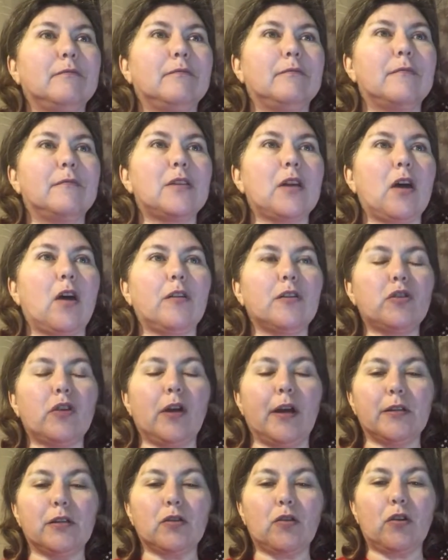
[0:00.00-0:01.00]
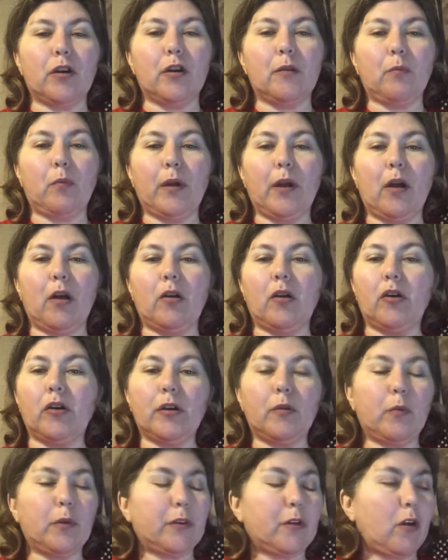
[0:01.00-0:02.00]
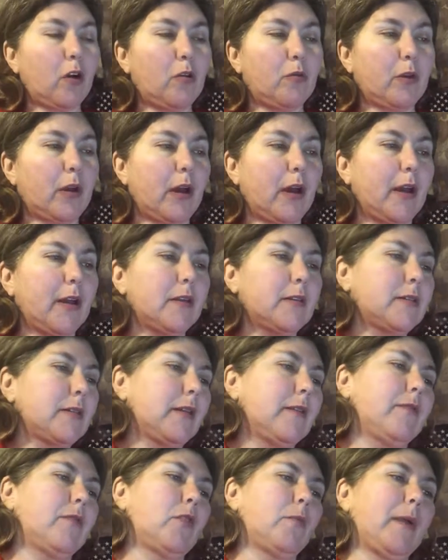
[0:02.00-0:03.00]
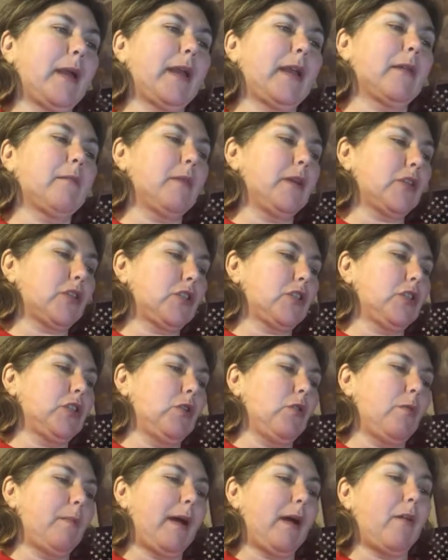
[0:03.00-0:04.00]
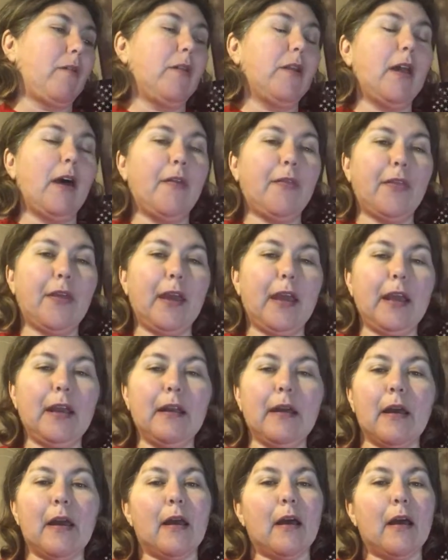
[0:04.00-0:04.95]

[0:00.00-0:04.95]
saw the transcript. We all heard it with our own eyes. They're making much to do about nothing.